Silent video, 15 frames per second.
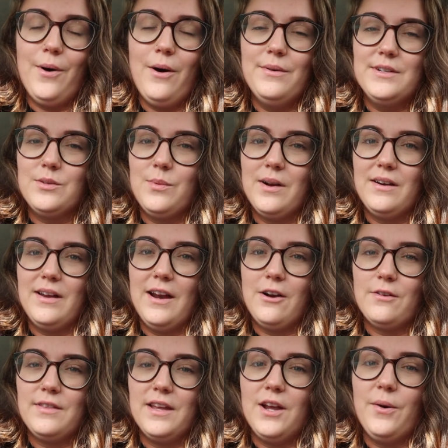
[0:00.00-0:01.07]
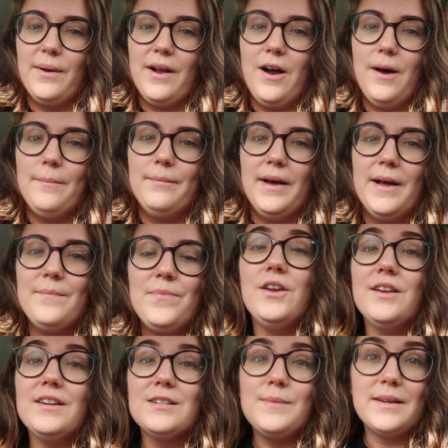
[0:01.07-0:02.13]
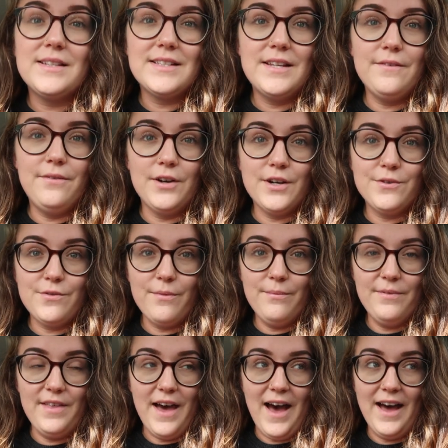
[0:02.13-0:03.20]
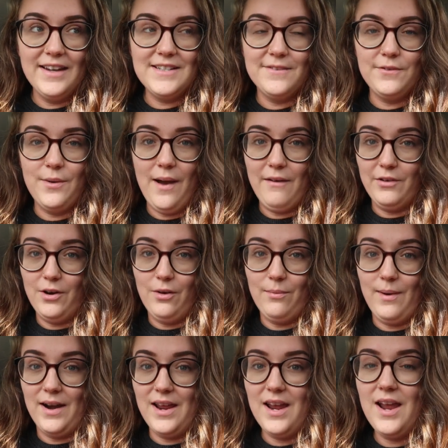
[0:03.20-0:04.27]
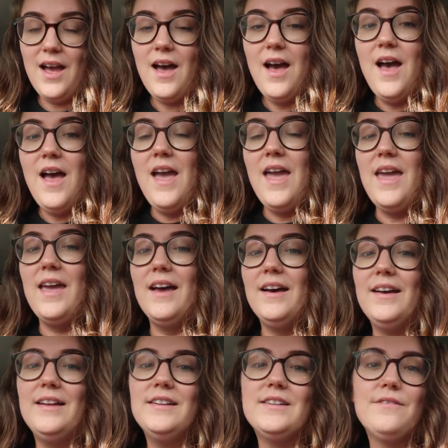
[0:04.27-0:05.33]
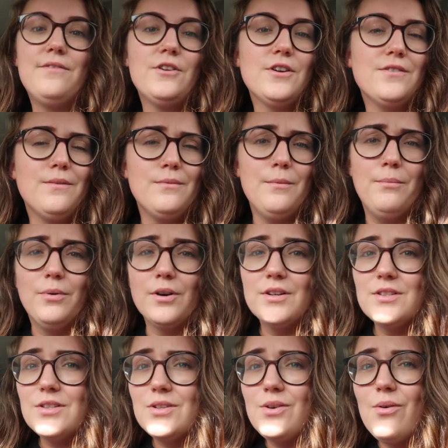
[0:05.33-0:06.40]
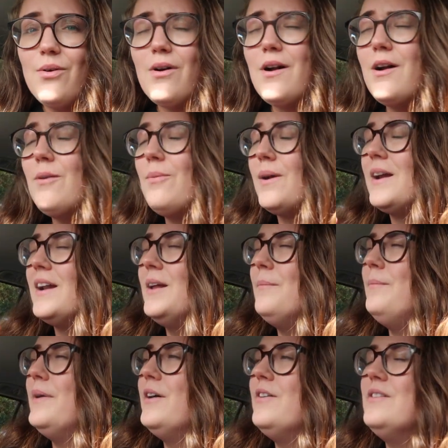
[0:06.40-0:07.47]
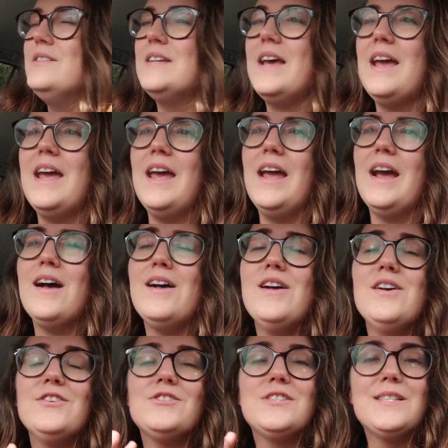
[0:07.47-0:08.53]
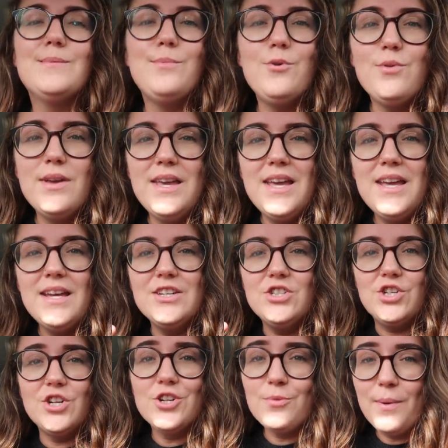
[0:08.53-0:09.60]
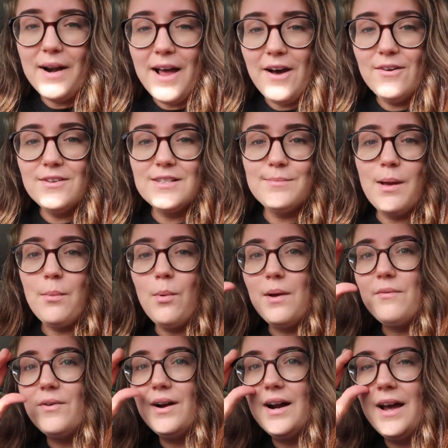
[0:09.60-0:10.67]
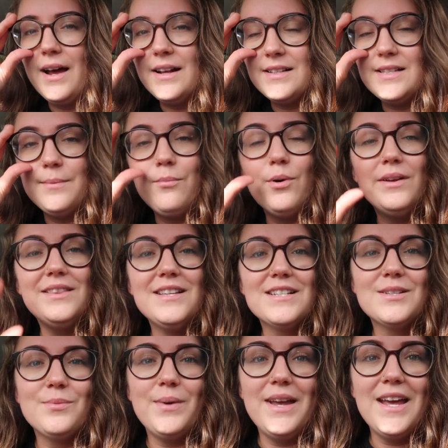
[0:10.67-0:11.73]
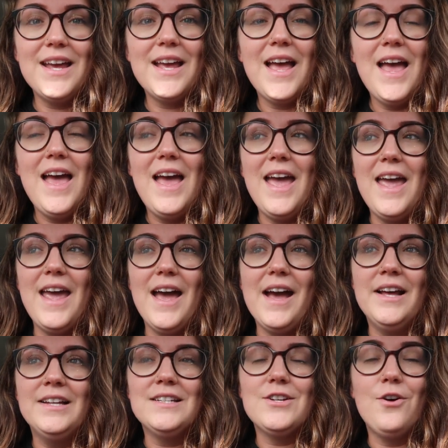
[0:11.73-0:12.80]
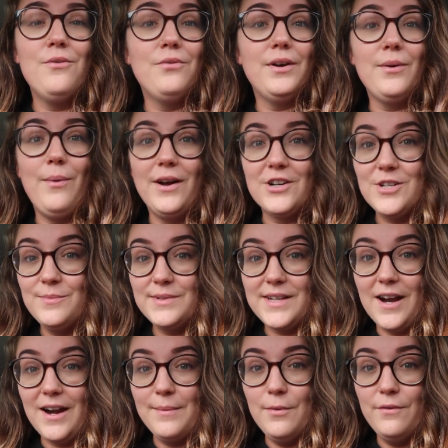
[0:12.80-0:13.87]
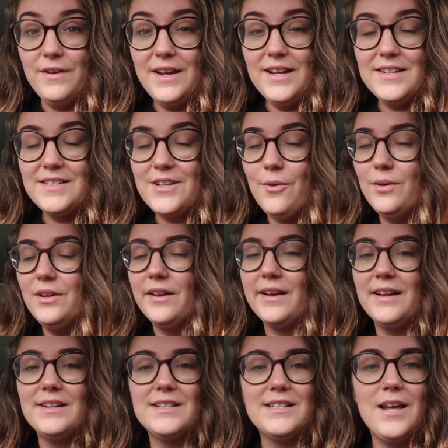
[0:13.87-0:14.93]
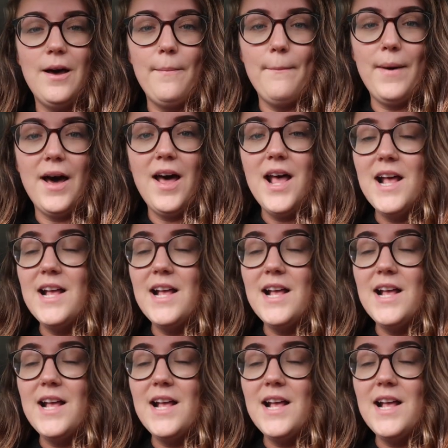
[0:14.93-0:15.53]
know, always a weird gator thing going on, but you can expect to see footage from that if you haven't already, and footage from the bookstore. We're gonna build a spooky gingerbread house, my boyfriend and I, at some point this week, and hopefully watch some scary movies, go and look at some